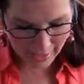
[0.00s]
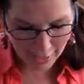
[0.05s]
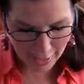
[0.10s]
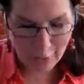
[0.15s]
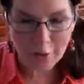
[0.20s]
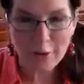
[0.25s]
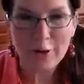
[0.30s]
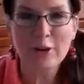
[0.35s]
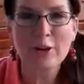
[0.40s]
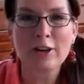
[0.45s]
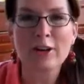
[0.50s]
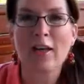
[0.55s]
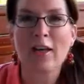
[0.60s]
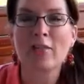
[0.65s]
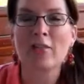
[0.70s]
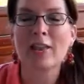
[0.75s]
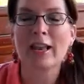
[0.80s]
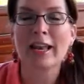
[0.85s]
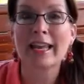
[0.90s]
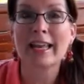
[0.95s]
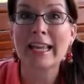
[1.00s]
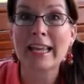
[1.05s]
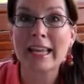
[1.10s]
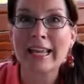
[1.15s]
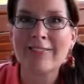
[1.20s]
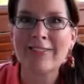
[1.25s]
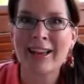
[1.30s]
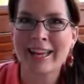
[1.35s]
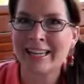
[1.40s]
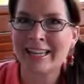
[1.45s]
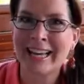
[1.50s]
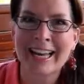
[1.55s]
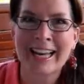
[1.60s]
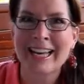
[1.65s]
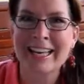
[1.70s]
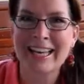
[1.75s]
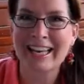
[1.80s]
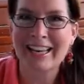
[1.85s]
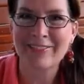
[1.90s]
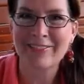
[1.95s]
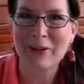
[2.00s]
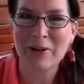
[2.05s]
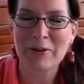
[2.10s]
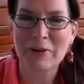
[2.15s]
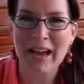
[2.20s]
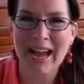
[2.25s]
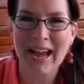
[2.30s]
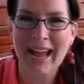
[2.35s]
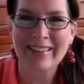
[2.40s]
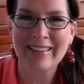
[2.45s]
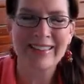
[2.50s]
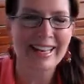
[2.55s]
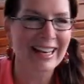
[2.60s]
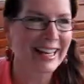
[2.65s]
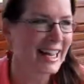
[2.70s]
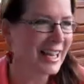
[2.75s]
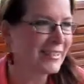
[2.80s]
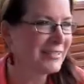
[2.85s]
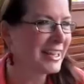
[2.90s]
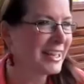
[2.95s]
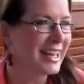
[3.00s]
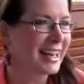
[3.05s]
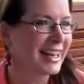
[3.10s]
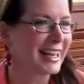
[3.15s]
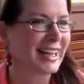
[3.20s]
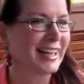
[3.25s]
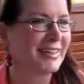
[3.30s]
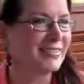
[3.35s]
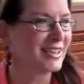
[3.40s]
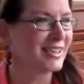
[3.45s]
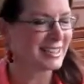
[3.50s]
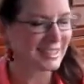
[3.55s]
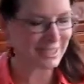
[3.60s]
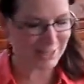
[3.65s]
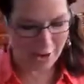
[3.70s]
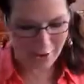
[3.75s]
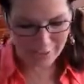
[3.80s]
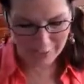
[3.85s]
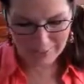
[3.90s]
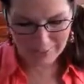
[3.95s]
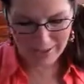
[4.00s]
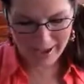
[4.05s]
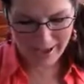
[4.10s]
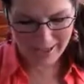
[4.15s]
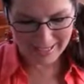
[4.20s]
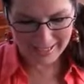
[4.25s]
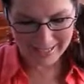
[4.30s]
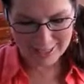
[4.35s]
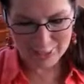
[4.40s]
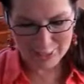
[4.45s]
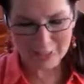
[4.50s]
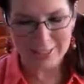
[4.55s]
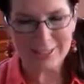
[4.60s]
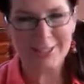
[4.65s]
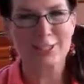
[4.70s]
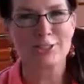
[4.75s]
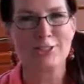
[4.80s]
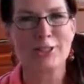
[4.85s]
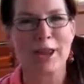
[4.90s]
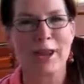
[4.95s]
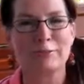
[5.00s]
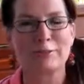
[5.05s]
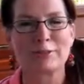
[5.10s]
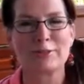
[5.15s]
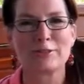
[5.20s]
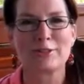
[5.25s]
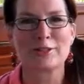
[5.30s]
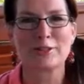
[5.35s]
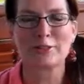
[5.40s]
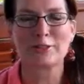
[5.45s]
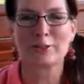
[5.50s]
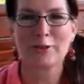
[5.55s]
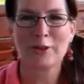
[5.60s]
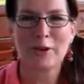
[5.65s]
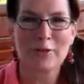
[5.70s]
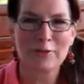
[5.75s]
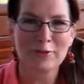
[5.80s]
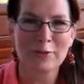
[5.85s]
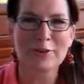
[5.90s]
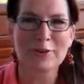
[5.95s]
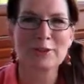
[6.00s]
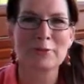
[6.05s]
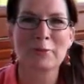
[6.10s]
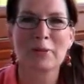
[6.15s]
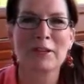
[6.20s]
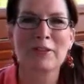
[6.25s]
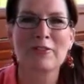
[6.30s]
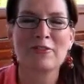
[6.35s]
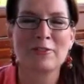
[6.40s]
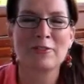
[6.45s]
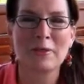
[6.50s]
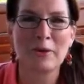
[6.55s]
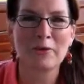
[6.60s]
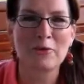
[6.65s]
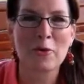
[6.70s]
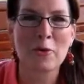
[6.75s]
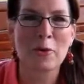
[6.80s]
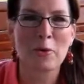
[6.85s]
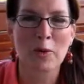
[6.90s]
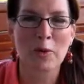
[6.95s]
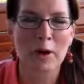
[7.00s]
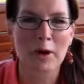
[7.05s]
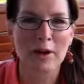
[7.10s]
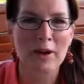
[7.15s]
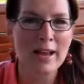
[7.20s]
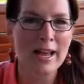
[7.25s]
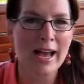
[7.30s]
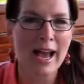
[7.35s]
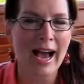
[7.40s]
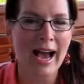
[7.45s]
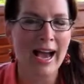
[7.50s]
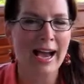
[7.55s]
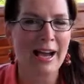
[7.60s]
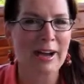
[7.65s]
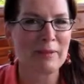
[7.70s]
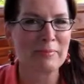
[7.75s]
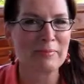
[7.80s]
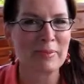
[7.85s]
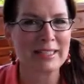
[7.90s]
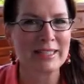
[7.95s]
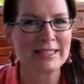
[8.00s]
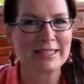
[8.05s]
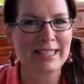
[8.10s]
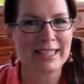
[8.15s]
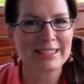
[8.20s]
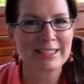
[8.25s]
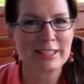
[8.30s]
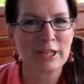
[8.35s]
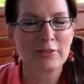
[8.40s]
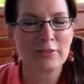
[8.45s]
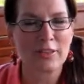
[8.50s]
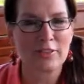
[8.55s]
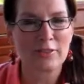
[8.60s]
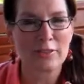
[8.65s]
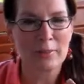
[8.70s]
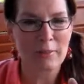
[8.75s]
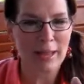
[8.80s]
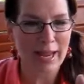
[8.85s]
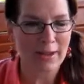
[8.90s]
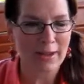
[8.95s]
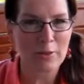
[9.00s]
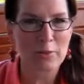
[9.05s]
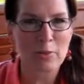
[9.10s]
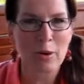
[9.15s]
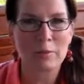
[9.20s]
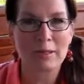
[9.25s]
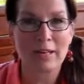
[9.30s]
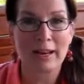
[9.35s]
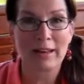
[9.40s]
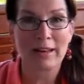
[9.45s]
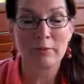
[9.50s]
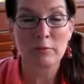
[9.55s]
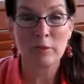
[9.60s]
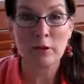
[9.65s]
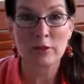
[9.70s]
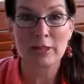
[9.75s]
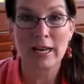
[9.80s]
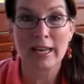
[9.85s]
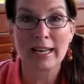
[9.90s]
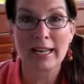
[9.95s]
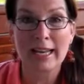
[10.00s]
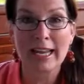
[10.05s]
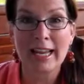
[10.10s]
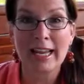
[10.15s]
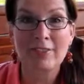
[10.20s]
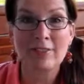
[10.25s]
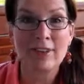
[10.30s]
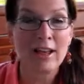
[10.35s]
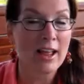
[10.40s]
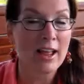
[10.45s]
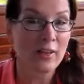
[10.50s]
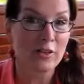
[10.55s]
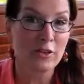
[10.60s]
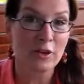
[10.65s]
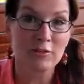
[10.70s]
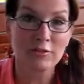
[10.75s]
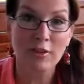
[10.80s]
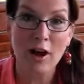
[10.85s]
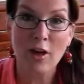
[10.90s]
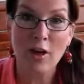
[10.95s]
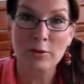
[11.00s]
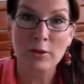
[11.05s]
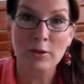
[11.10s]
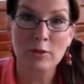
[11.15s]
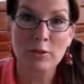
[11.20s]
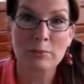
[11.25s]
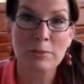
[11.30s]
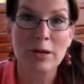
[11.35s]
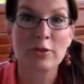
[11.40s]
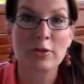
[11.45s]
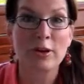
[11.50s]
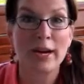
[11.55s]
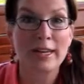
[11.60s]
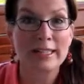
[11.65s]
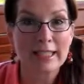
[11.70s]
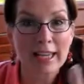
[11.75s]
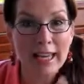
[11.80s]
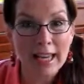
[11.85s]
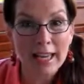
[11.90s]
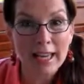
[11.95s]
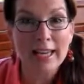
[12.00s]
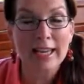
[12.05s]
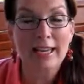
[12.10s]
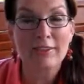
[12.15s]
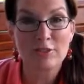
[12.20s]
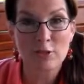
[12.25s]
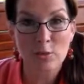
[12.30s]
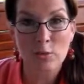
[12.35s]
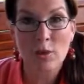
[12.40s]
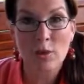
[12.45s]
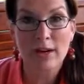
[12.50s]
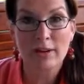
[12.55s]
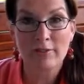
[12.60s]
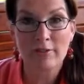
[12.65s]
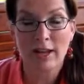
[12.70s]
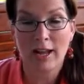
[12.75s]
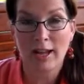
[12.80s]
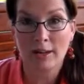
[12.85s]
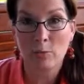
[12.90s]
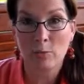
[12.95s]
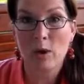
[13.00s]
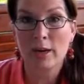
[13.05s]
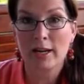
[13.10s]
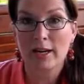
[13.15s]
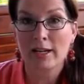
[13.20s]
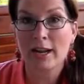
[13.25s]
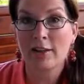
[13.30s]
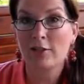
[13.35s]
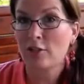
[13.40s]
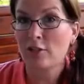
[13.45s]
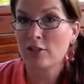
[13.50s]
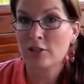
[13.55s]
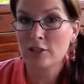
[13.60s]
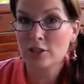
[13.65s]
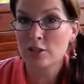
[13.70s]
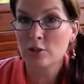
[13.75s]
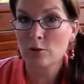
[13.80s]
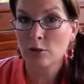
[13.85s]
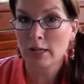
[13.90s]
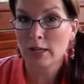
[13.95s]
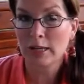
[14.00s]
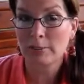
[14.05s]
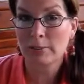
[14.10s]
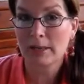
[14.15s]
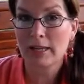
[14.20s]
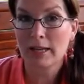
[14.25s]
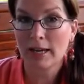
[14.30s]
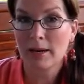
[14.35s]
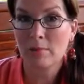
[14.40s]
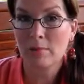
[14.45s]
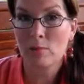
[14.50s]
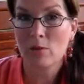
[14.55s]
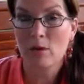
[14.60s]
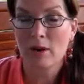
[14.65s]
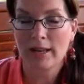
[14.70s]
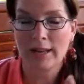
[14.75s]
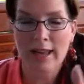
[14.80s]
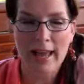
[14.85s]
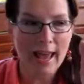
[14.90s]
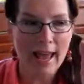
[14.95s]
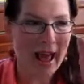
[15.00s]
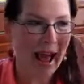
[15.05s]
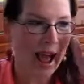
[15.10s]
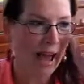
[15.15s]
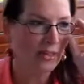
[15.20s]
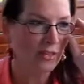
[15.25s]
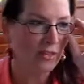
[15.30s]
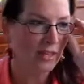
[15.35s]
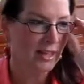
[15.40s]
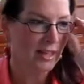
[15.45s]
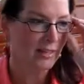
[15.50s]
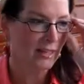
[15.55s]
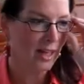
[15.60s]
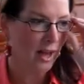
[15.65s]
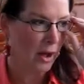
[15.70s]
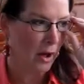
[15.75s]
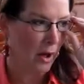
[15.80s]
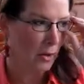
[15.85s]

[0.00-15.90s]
Learn the leave and cleave, okay? The leave and cleave is talked about in Genesis chapter 2, verse 24, where it says there that the man and the woman, they're to leave their father and their mother and to cleave to one another. The two are going to become one. I think